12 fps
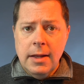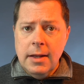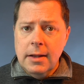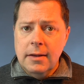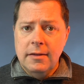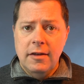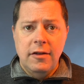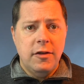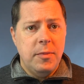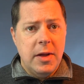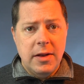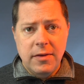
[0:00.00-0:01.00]
because it
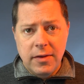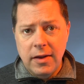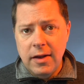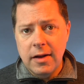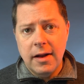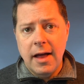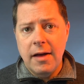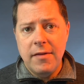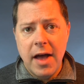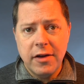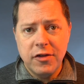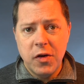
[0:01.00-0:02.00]
just means you can have
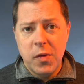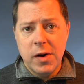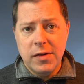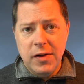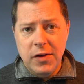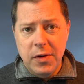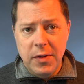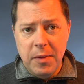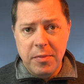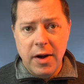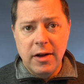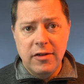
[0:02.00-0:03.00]
extra work to do in the
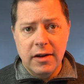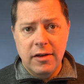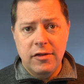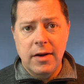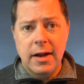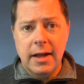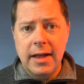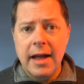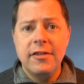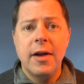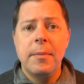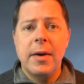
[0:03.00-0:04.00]
project to try to
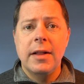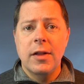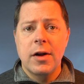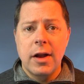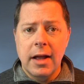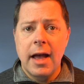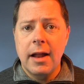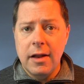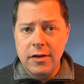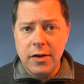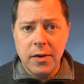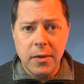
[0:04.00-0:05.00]
catch up on learning how to
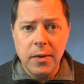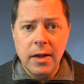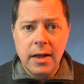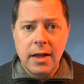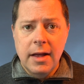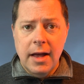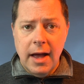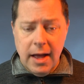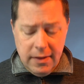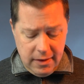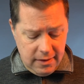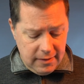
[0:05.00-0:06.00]
do
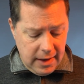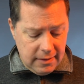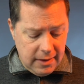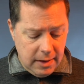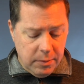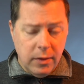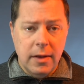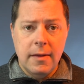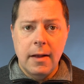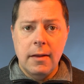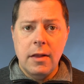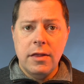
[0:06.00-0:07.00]
the design table. And
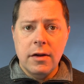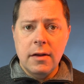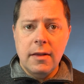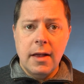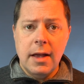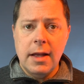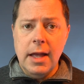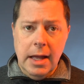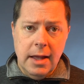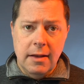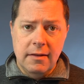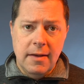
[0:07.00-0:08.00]
then the third thing
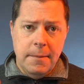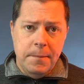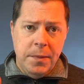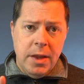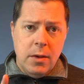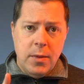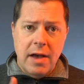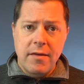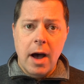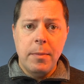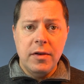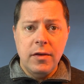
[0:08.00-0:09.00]
is we have
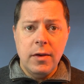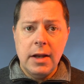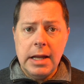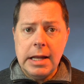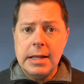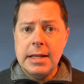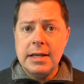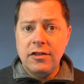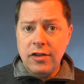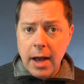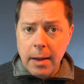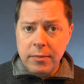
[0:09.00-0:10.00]
opportunity in this
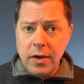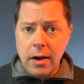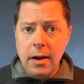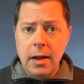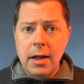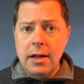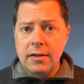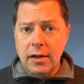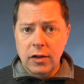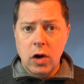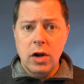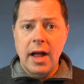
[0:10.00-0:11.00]
chapter to
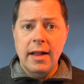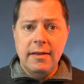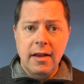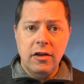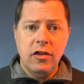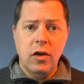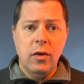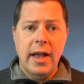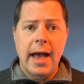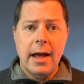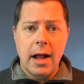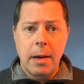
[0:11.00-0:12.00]
learn additional
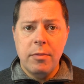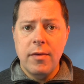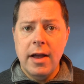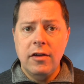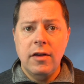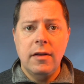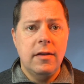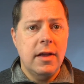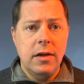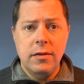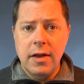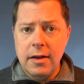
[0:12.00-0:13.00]
CAD operations that
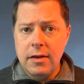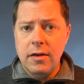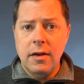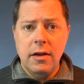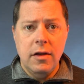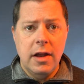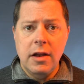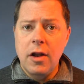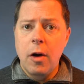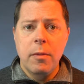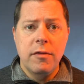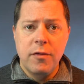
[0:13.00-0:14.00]
you didn't
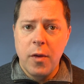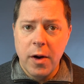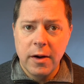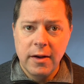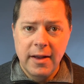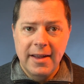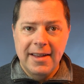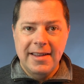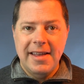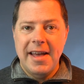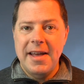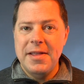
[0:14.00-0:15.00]
know before.
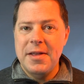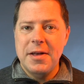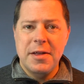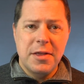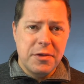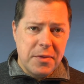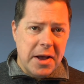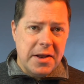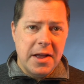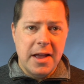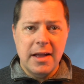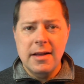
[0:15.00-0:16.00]
Okay, the
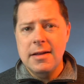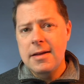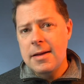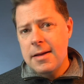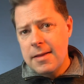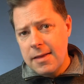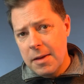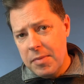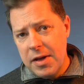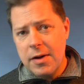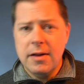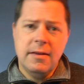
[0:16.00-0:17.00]
threading, the
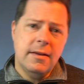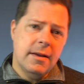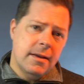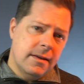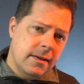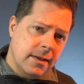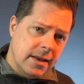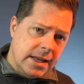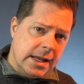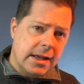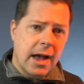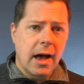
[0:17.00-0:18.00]
appearances, the
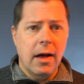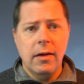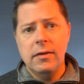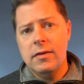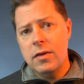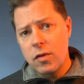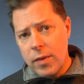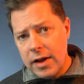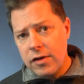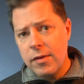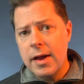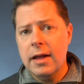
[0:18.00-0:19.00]
decals, the
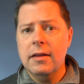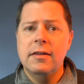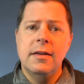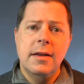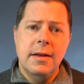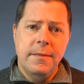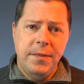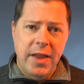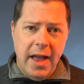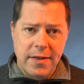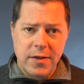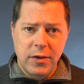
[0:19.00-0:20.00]
renderings,
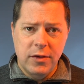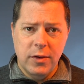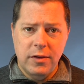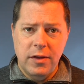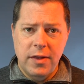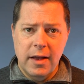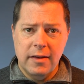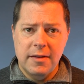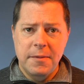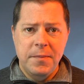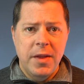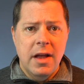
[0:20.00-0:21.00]
and those sorts of
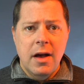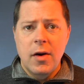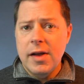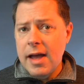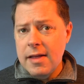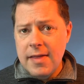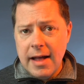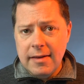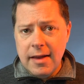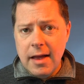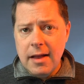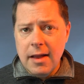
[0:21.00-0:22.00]
things. Okay,
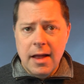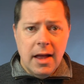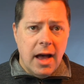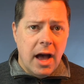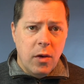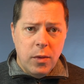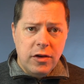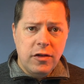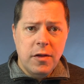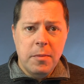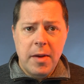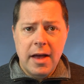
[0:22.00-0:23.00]
that's it. I wish
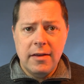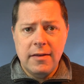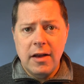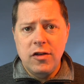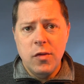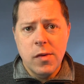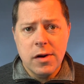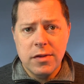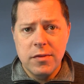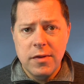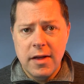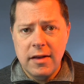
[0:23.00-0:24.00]
you the best as you work
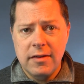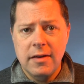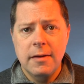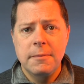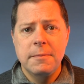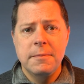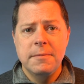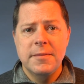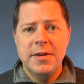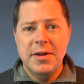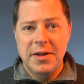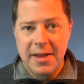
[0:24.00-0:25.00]
through this.
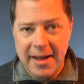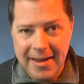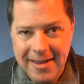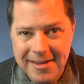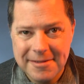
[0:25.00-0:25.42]
Good luck.